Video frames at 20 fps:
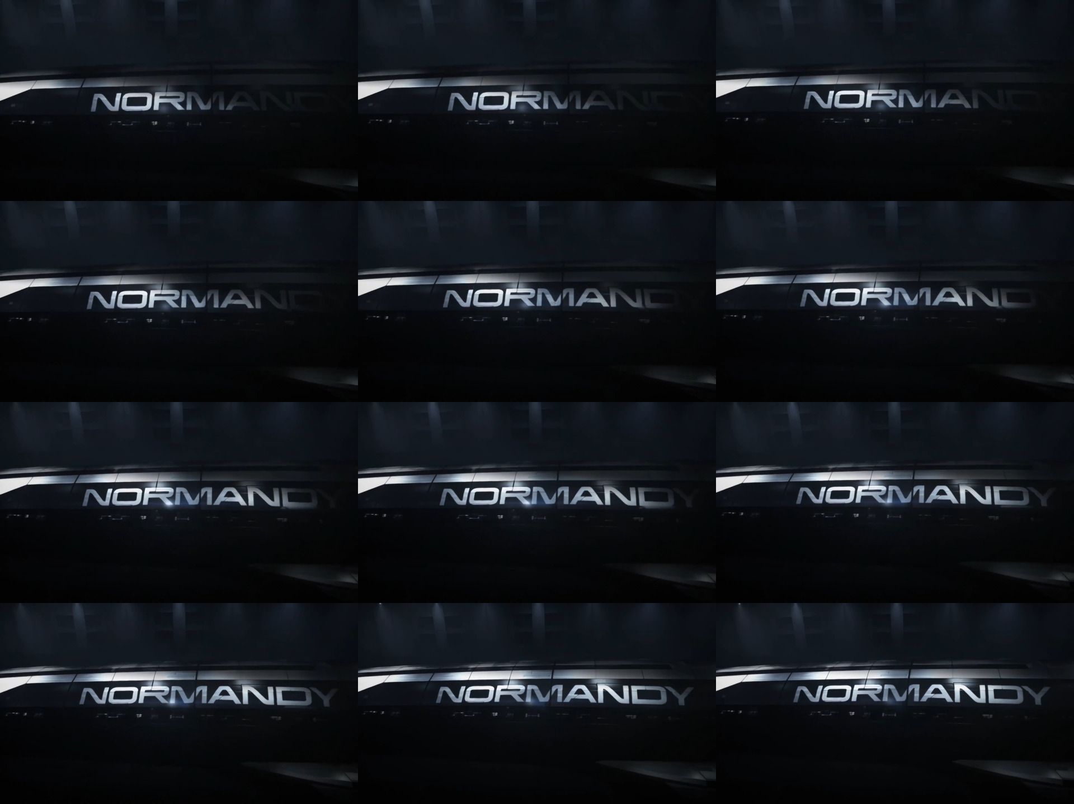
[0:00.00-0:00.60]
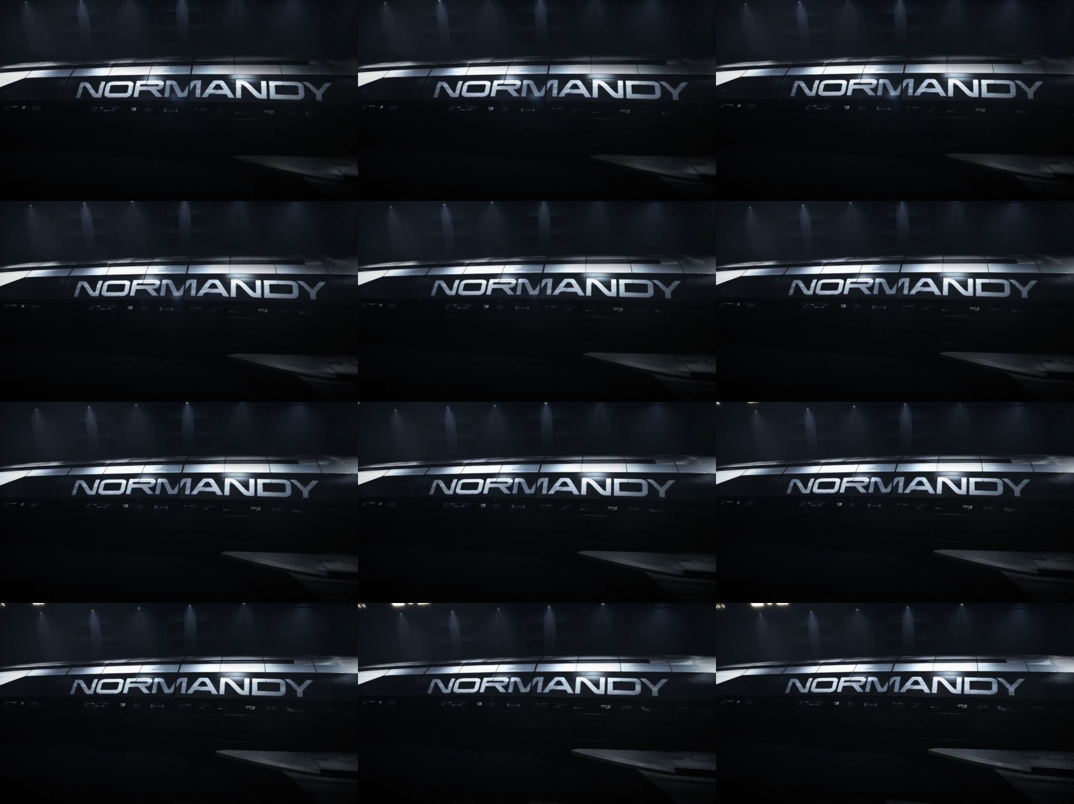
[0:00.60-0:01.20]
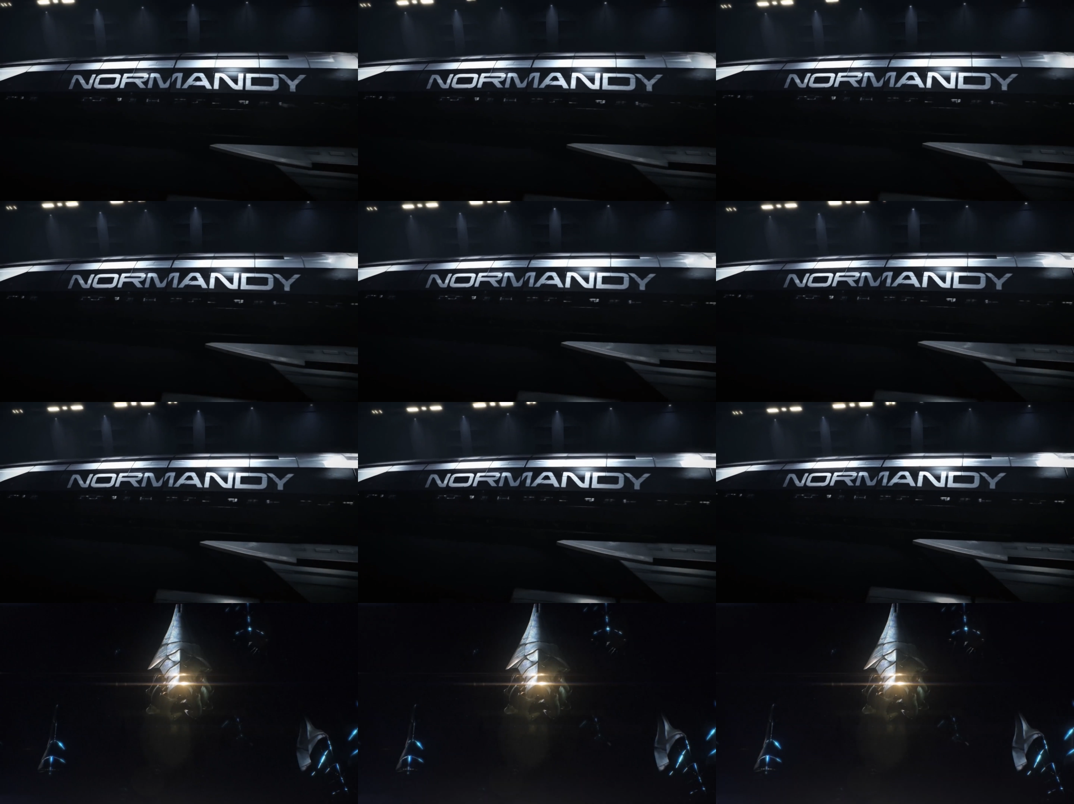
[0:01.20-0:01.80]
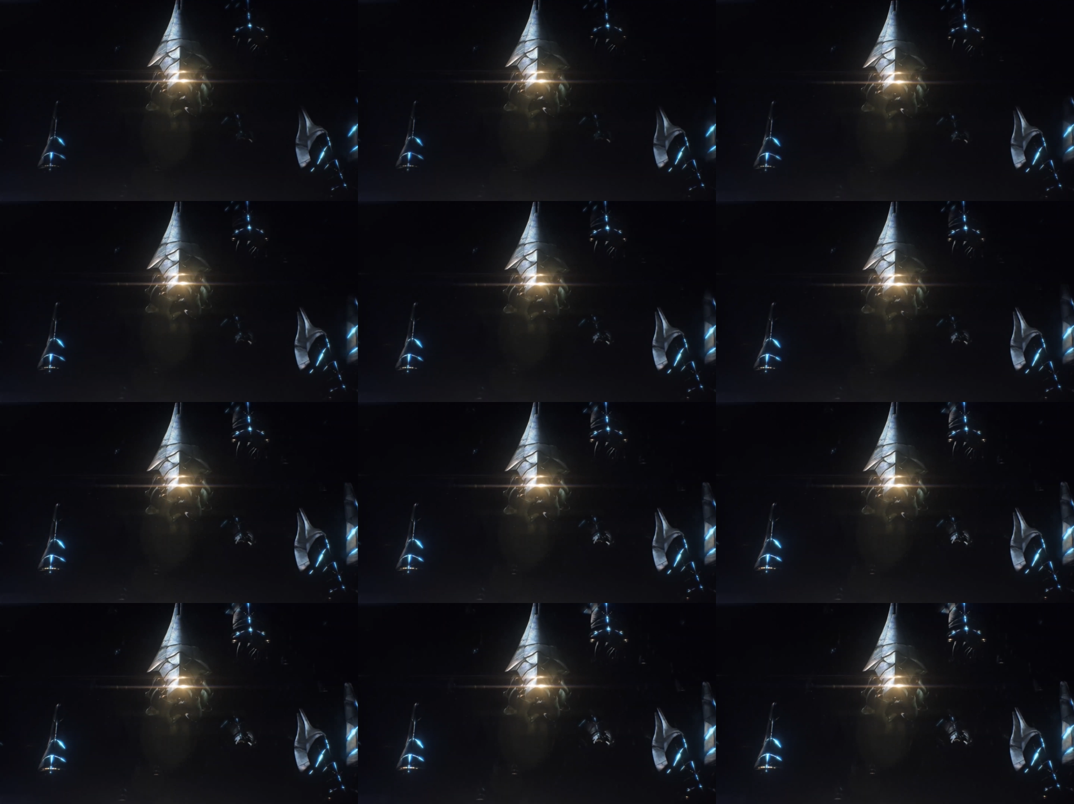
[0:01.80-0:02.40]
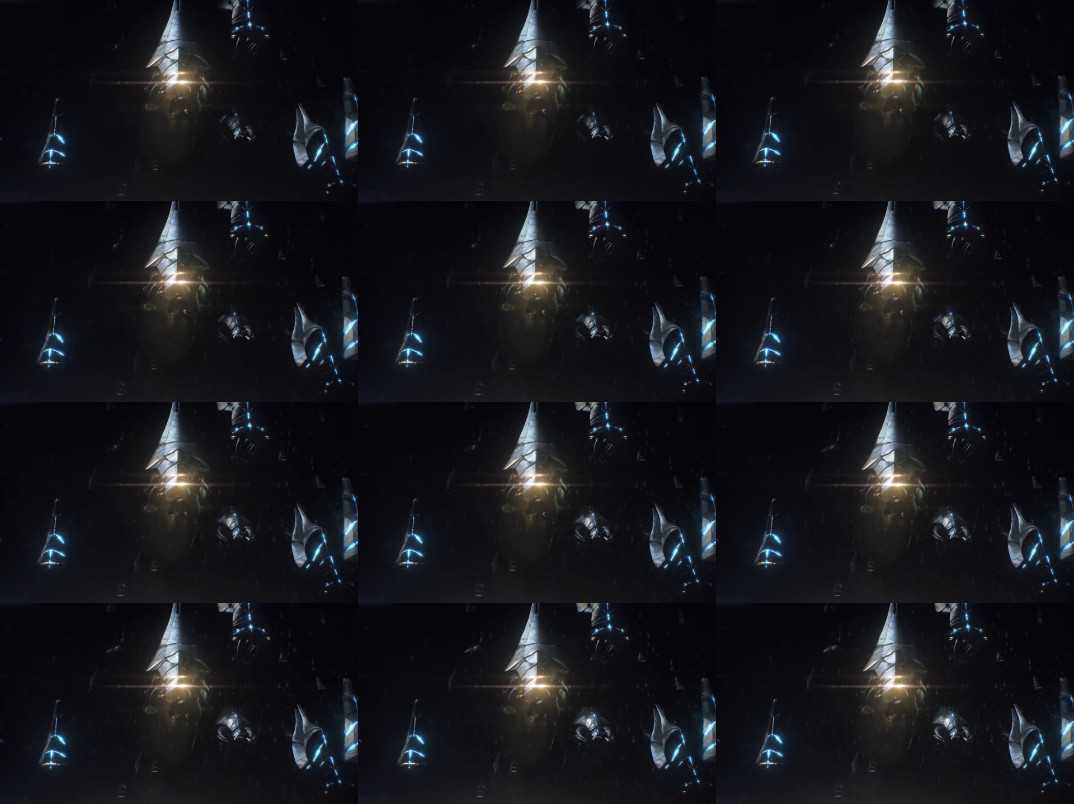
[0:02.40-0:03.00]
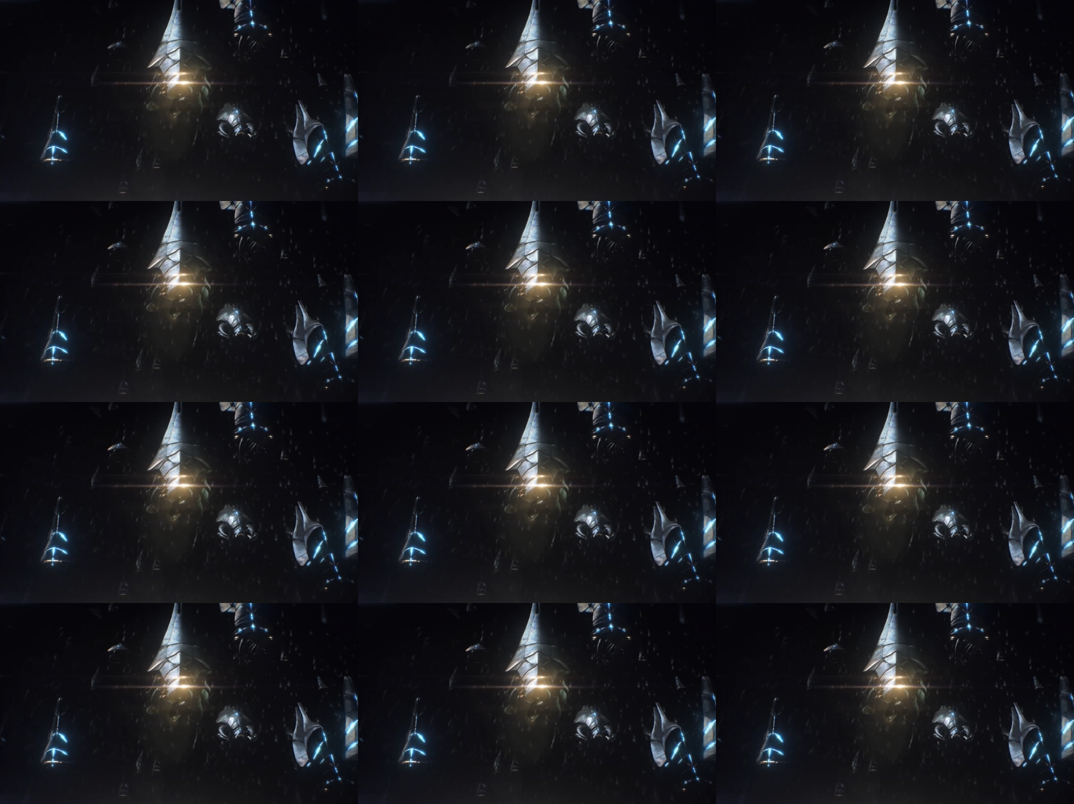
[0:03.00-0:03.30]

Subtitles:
No face is visible, so there are no lips to read.